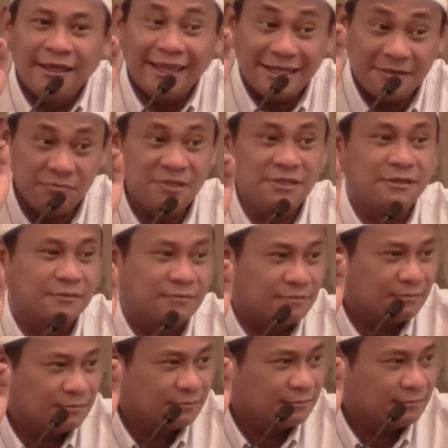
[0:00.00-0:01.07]
and me,
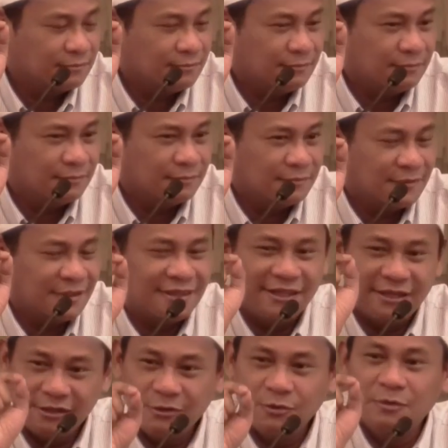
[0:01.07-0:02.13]

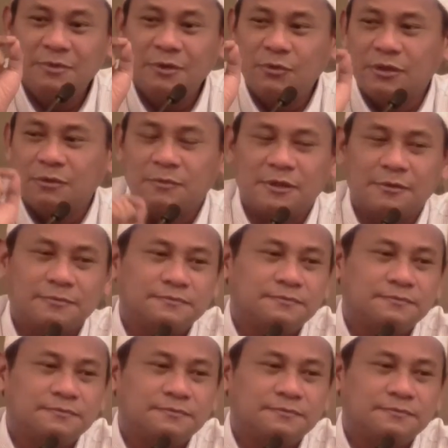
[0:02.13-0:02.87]
then you will be with me.